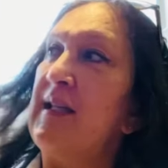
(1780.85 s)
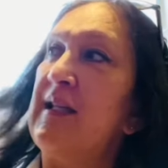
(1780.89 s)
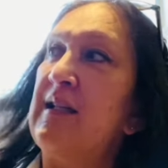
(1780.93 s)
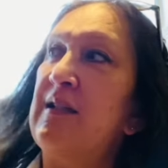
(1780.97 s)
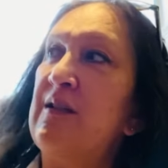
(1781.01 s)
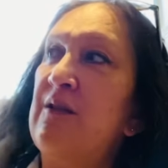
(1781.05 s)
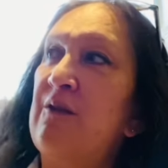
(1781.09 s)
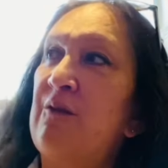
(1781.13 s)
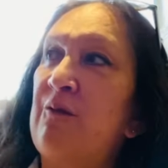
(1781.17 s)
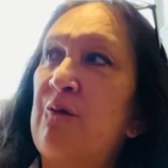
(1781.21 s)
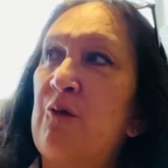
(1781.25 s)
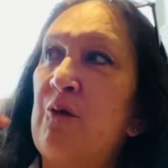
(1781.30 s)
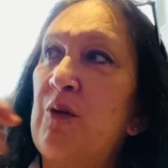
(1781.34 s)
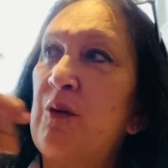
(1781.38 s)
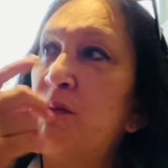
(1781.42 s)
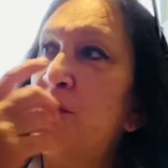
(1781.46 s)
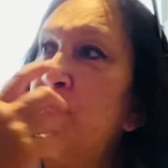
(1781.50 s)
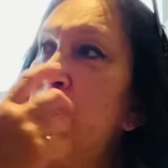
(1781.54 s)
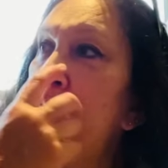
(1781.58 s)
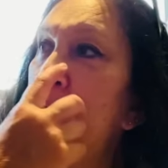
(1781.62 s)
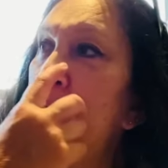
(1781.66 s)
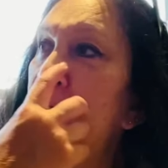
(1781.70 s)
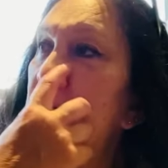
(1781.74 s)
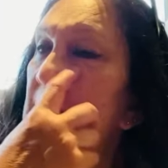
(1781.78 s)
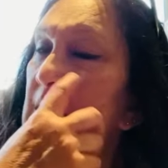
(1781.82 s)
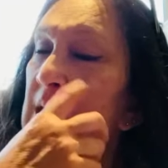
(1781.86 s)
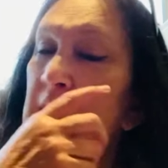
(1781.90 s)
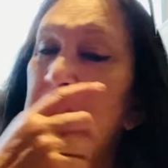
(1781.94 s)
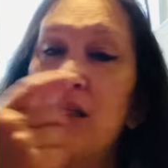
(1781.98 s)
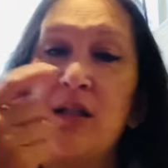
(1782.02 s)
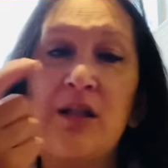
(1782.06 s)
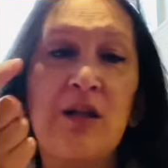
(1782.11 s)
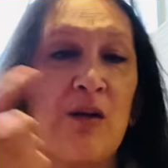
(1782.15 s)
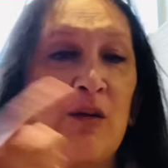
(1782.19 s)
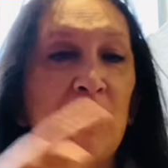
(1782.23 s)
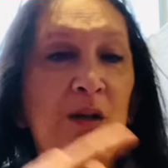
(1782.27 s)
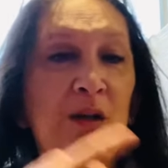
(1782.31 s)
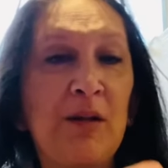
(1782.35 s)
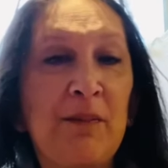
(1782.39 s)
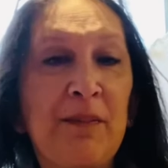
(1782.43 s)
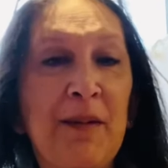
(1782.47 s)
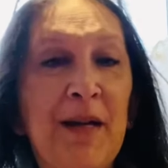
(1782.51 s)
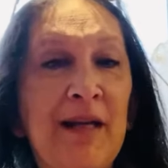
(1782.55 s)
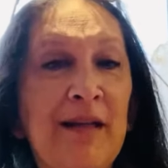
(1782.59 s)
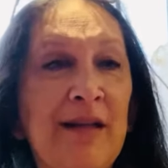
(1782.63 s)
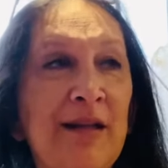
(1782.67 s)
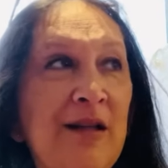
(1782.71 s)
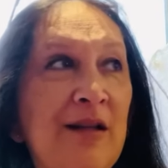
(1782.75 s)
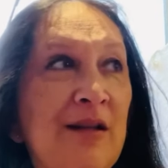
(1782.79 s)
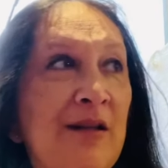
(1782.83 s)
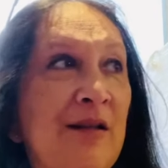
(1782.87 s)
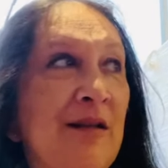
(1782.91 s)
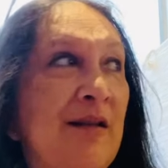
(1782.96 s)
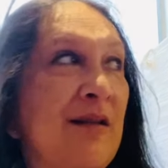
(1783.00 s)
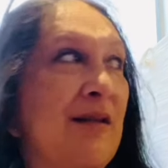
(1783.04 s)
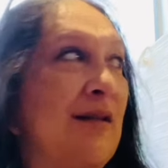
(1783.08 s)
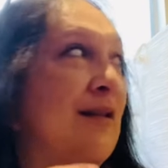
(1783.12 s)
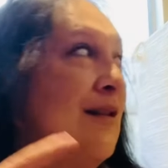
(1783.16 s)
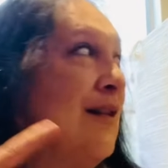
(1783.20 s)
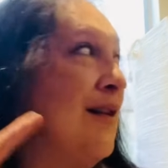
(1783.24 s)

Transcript: is forward. Don't look back there.